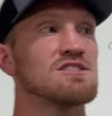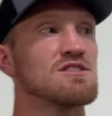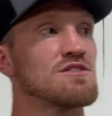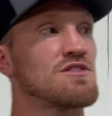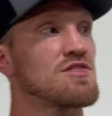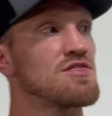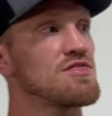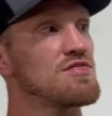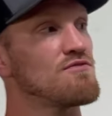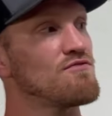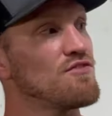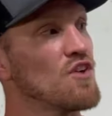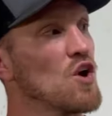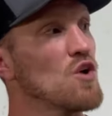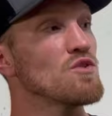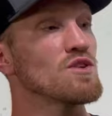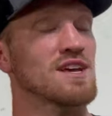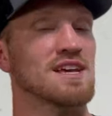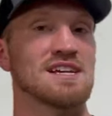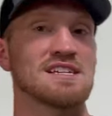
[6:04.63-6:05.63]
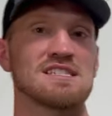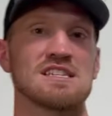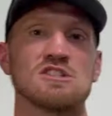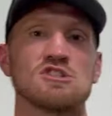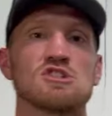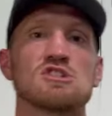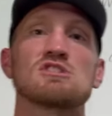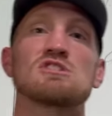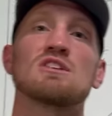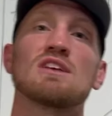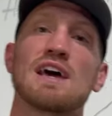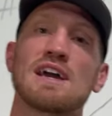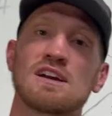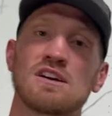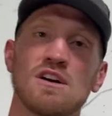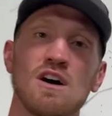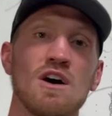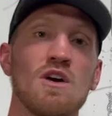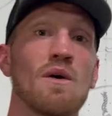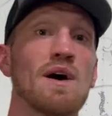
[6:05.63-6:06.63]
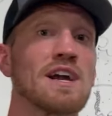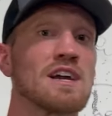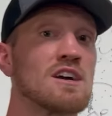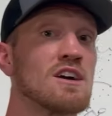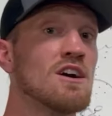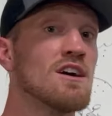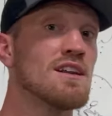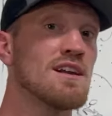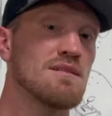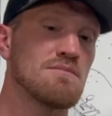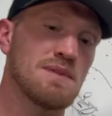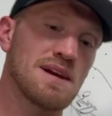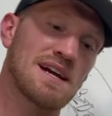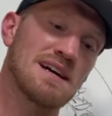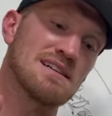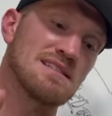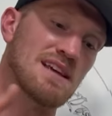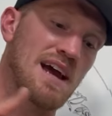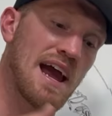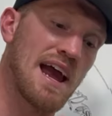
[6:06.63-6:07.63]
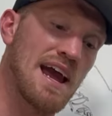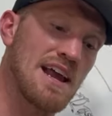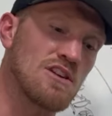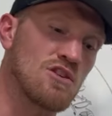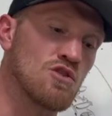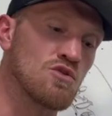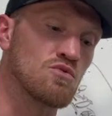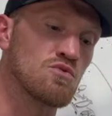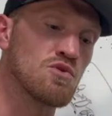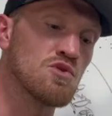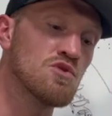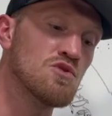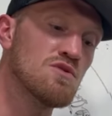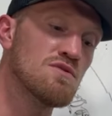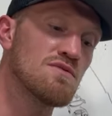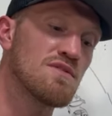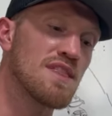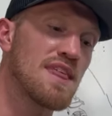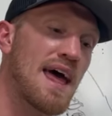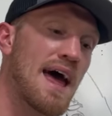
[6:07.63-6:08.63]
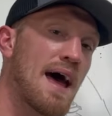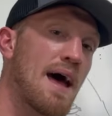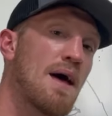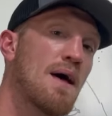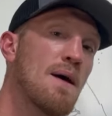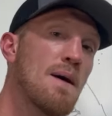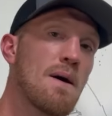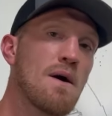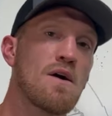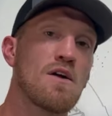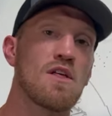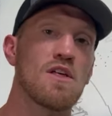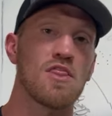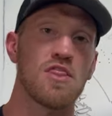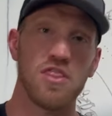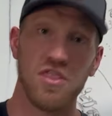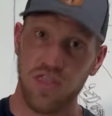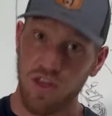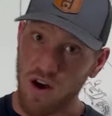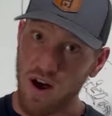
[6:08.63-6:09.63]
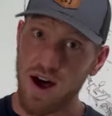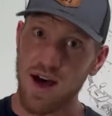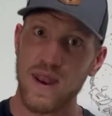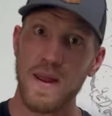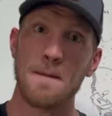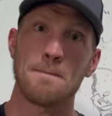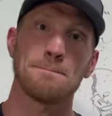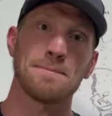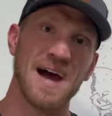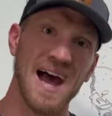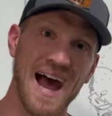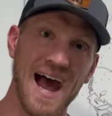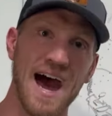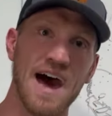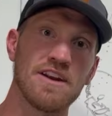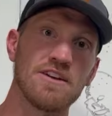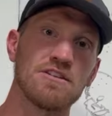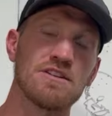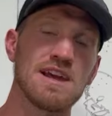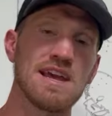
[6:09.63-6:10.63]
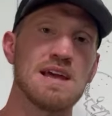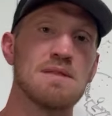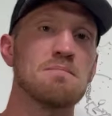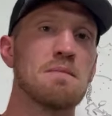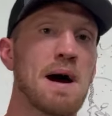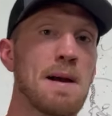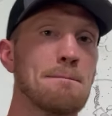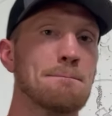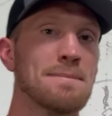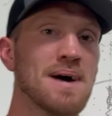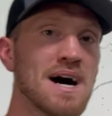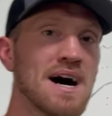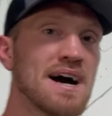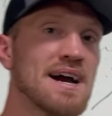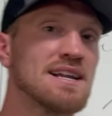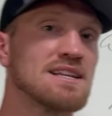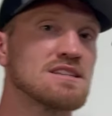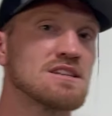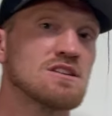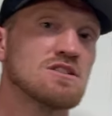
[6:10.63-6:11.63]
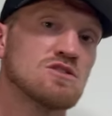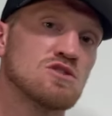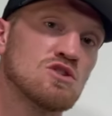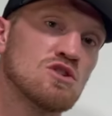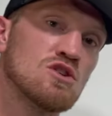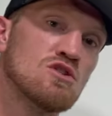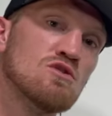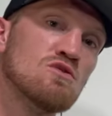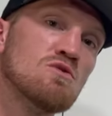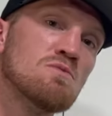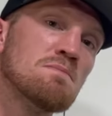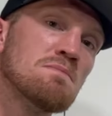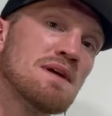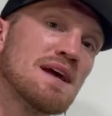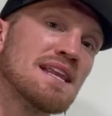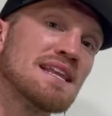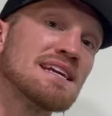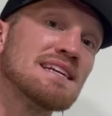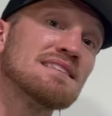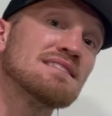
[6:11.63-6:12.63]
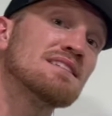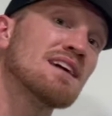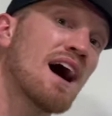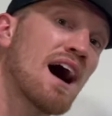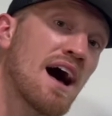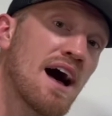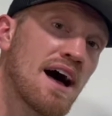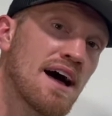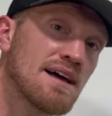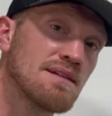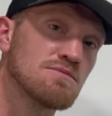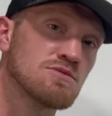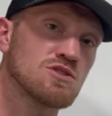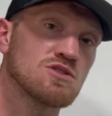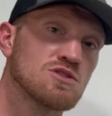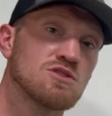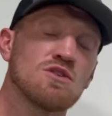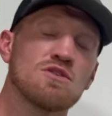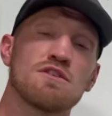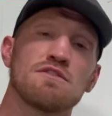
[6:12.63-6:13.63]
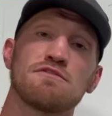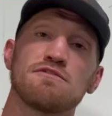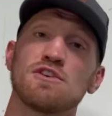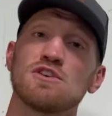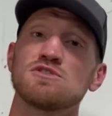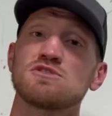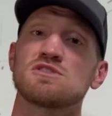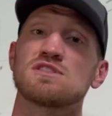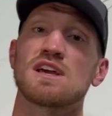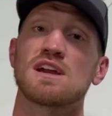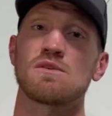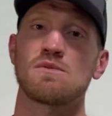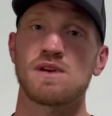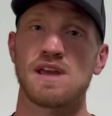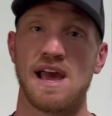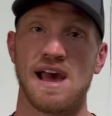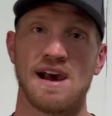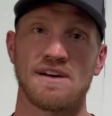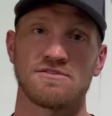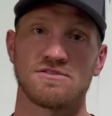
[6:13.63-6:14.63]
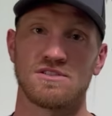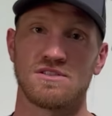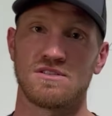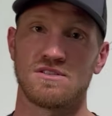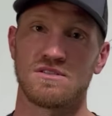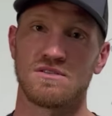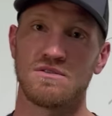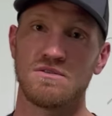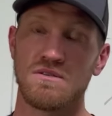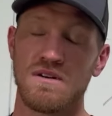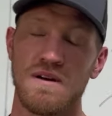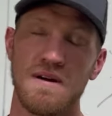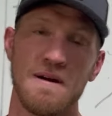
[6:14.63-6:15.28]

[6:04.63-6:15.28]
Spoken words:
to focus and just let go, I couldn't because I had grooved that thought pattern in my mind too many times. So the first thing we have to do